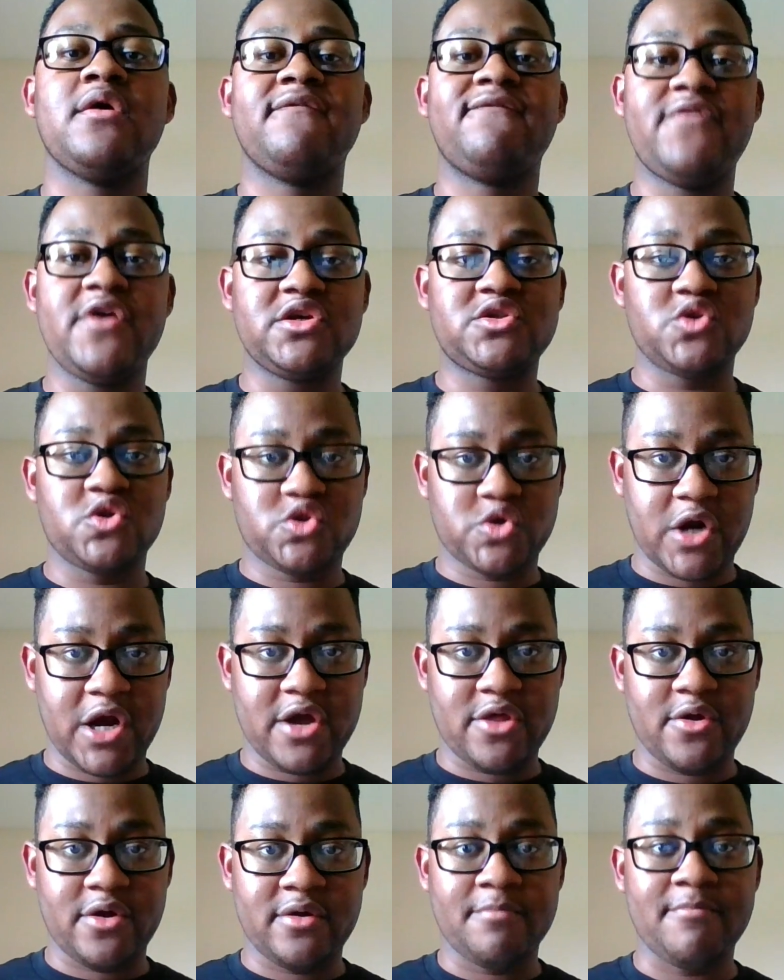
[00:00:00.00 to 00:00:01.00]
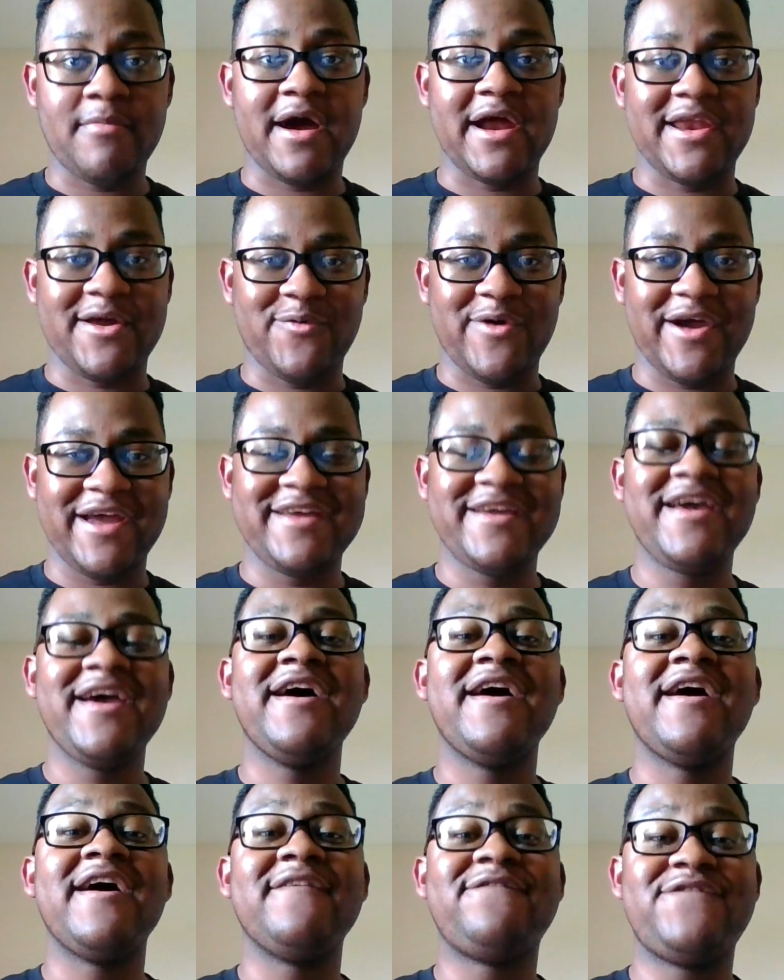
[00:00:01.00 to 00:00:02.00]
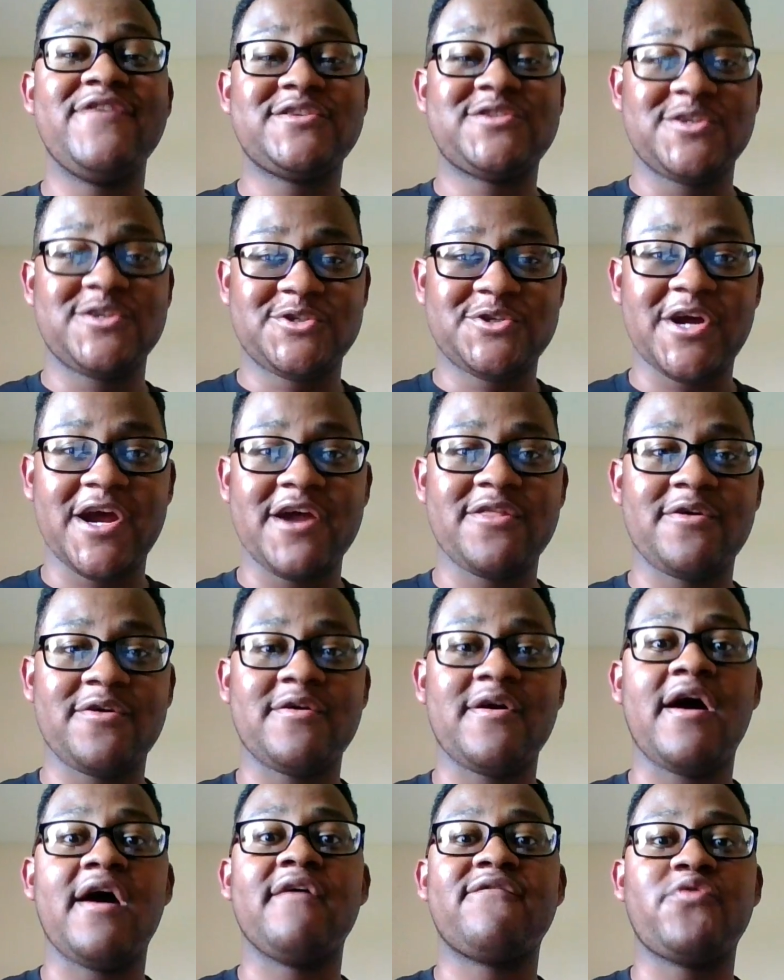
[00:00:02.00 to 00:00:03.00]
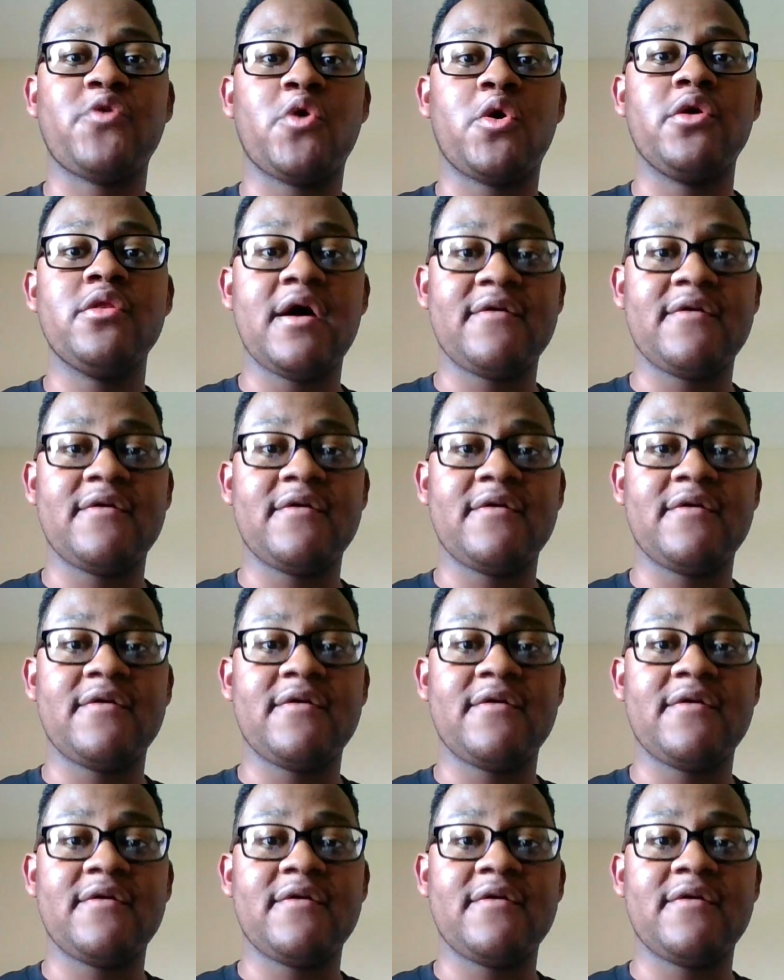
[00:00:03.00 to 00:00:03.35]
Official trailer, by the way. Official trailer of Thor,